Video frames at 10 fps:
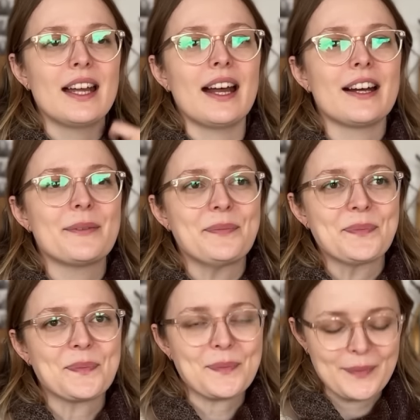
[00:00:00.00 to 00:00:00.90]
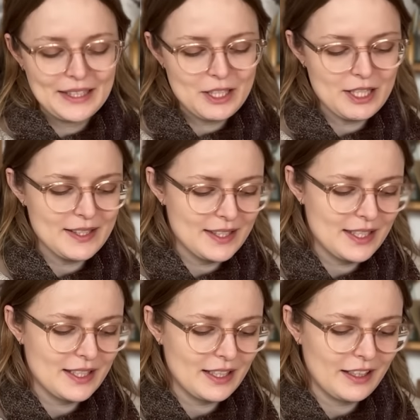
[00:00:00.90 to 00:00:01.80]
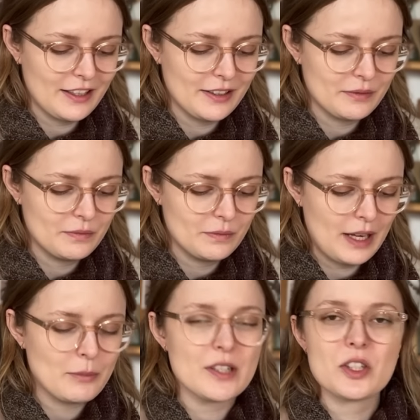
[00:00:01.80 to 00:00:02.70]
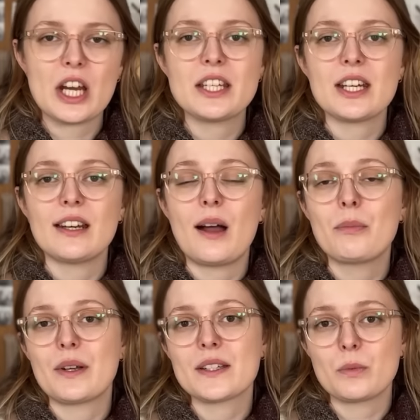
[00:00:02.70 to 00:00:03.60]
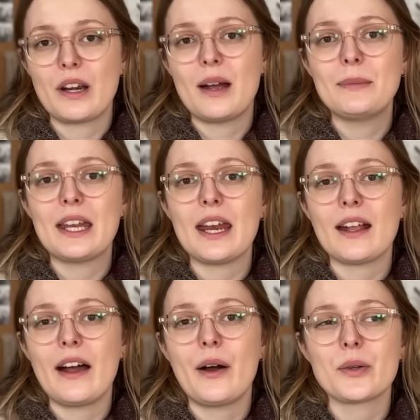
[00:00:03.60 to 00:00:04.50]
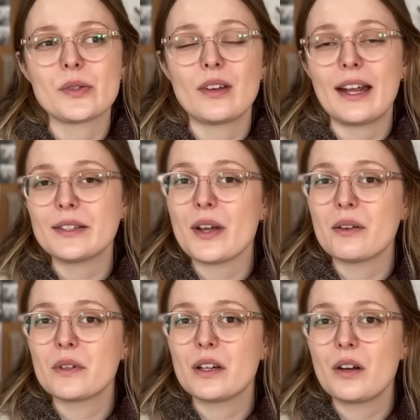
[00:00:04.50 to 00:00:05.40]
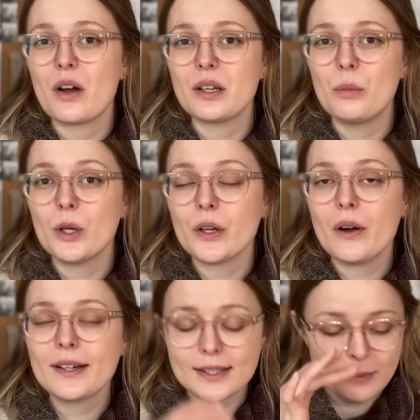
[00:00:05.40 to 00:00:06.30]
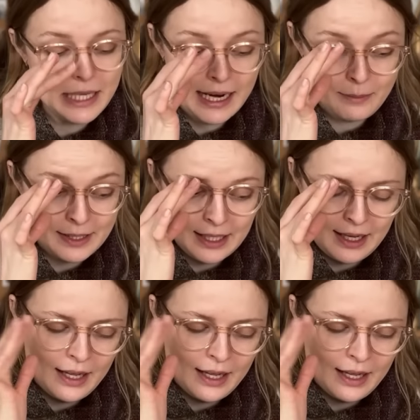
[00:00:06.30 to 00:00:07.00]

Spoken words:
I'm just changing it up because when I'm knitting, I also like to have an audiobook going sometimes,